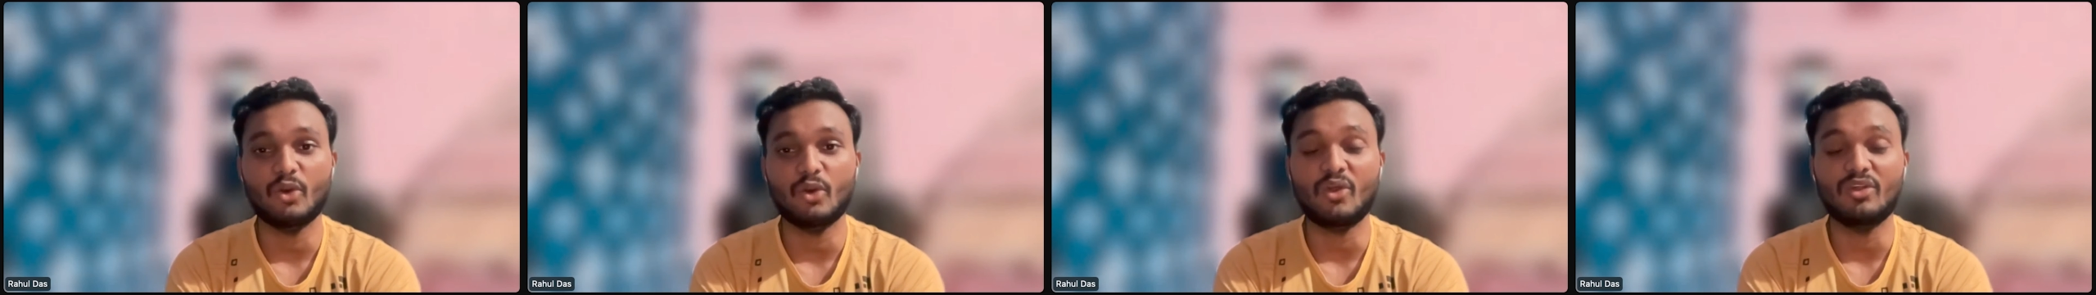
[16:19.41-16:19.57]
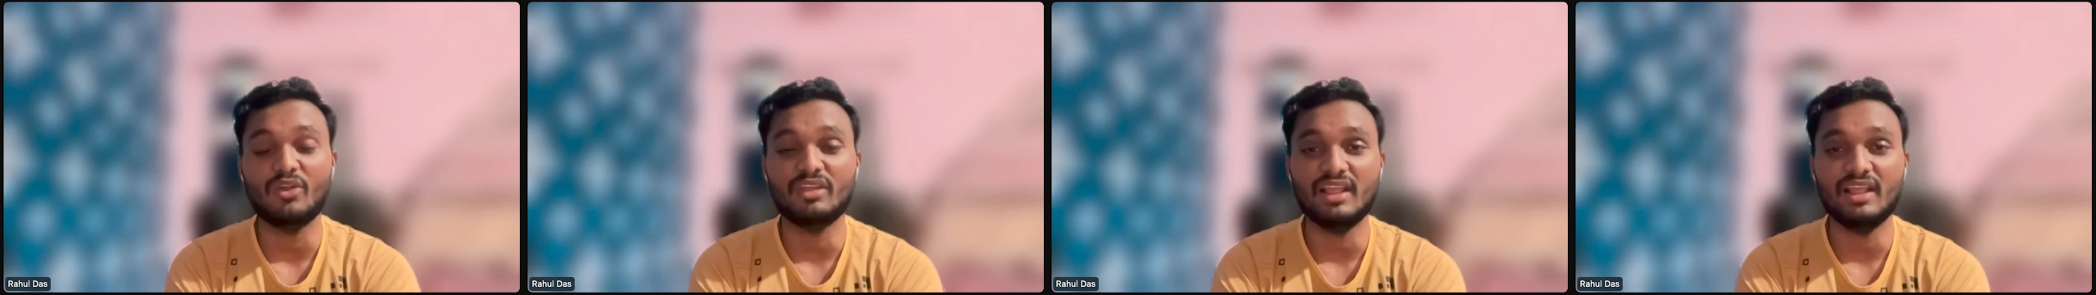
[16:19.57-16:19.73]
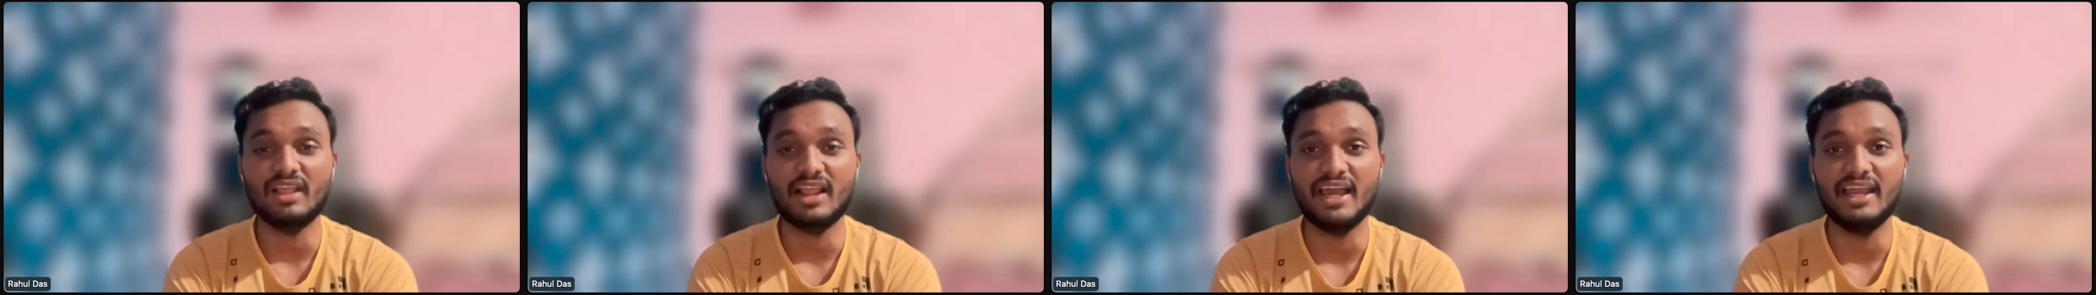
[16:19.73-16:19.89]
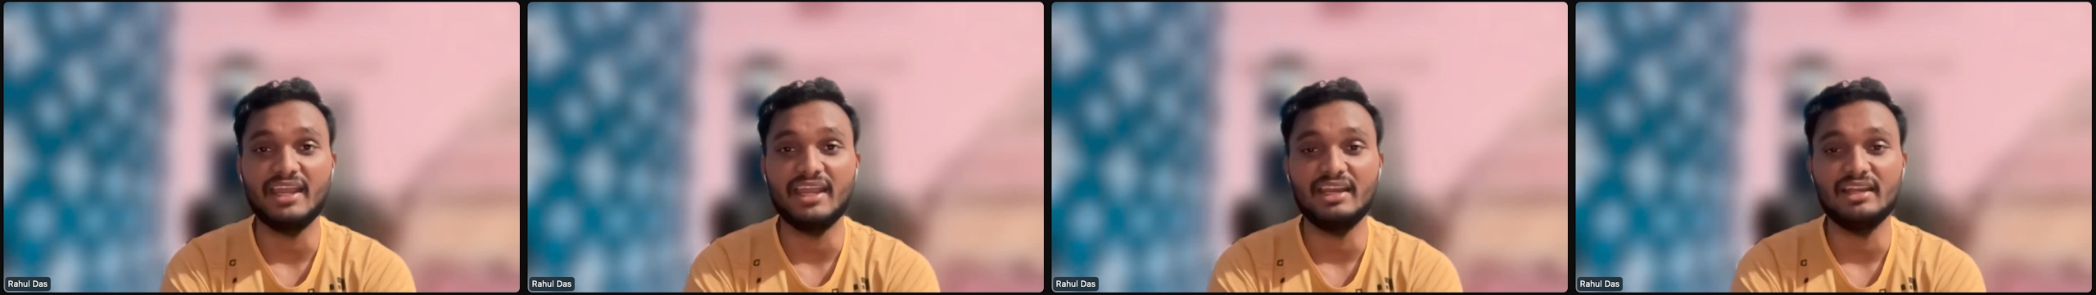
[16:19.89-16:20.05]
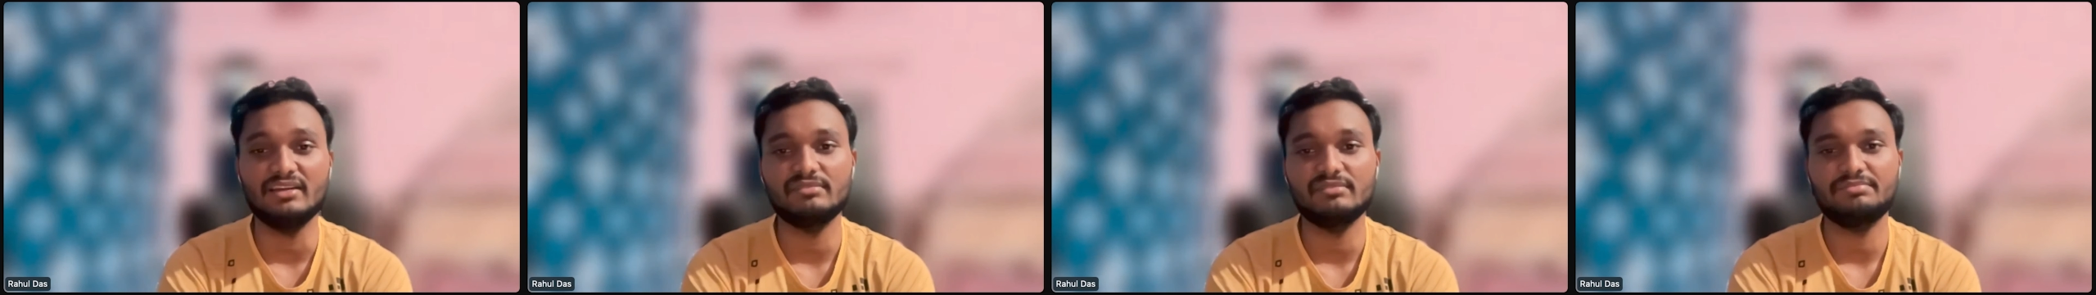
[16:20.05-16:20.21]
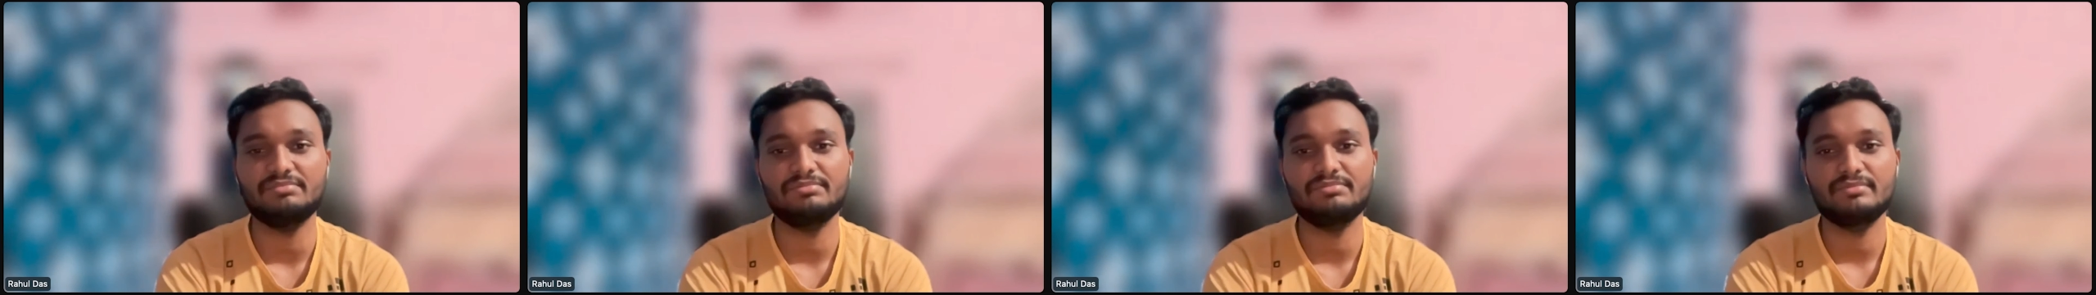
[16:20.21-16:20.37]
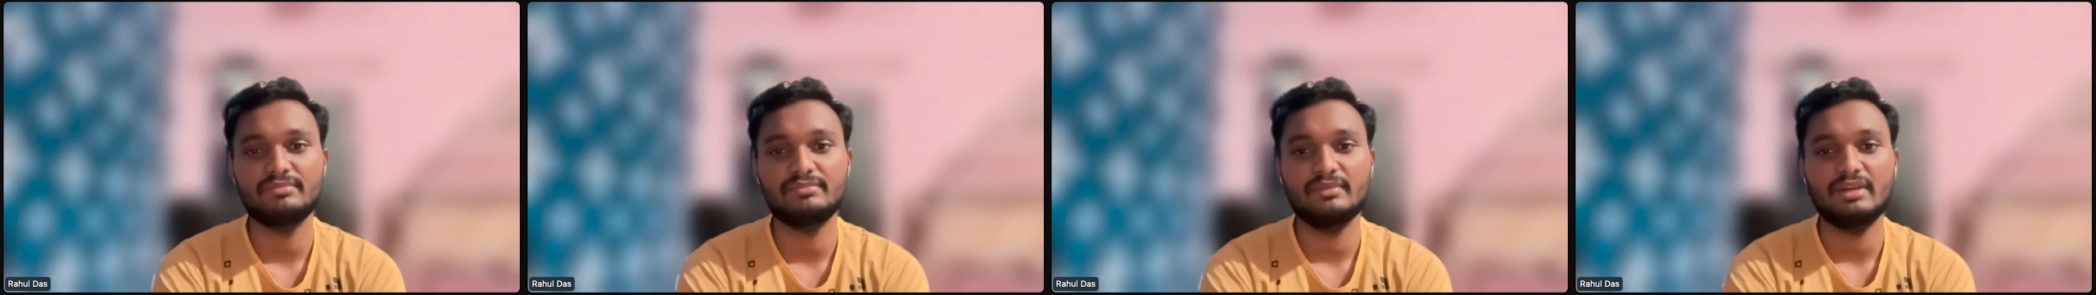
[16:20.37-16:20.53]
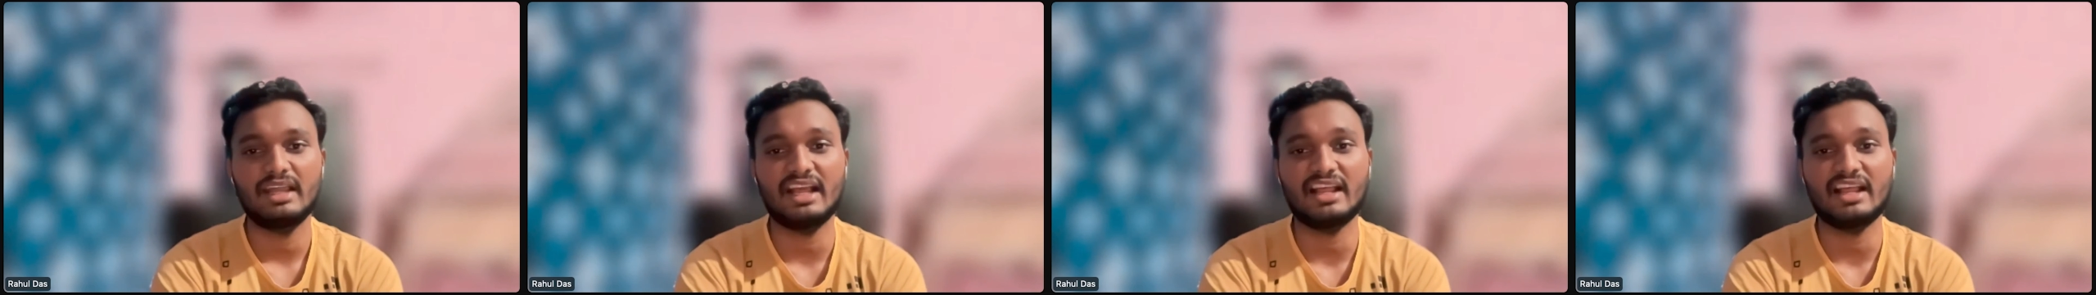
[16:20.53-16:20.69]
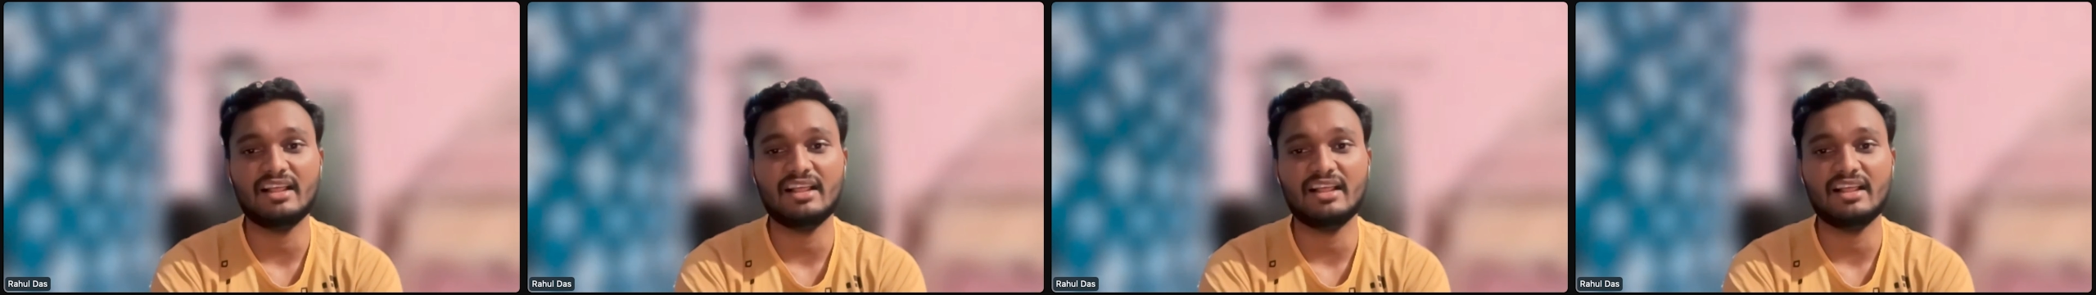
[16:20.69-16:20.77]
cross-line,